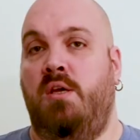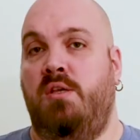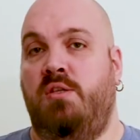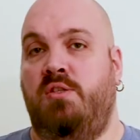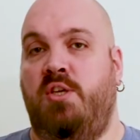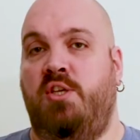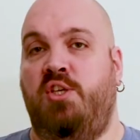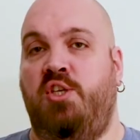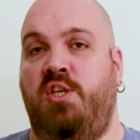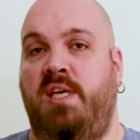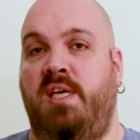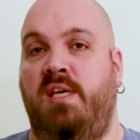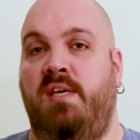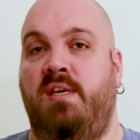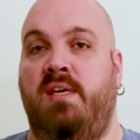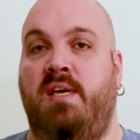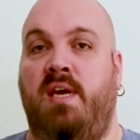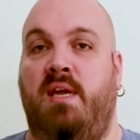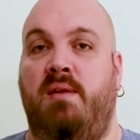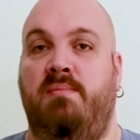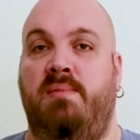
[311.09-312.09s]
Such
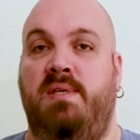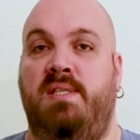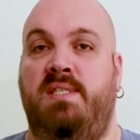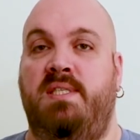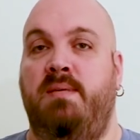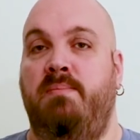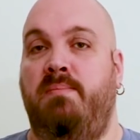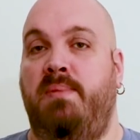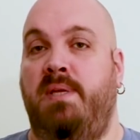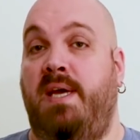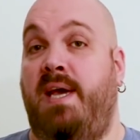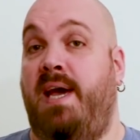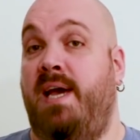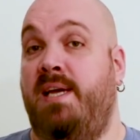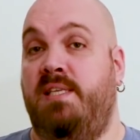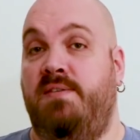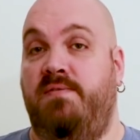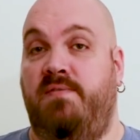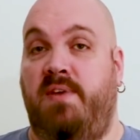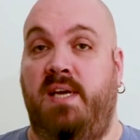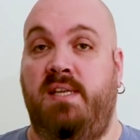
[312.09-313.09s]
link can be simply
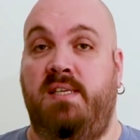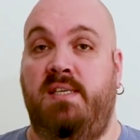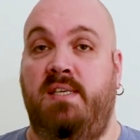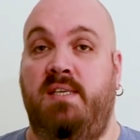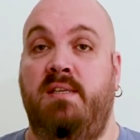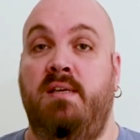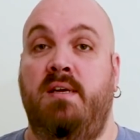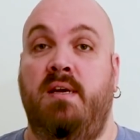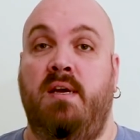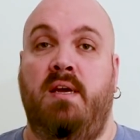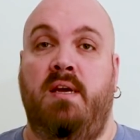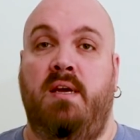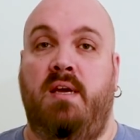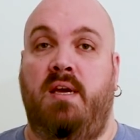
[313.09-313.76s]
activated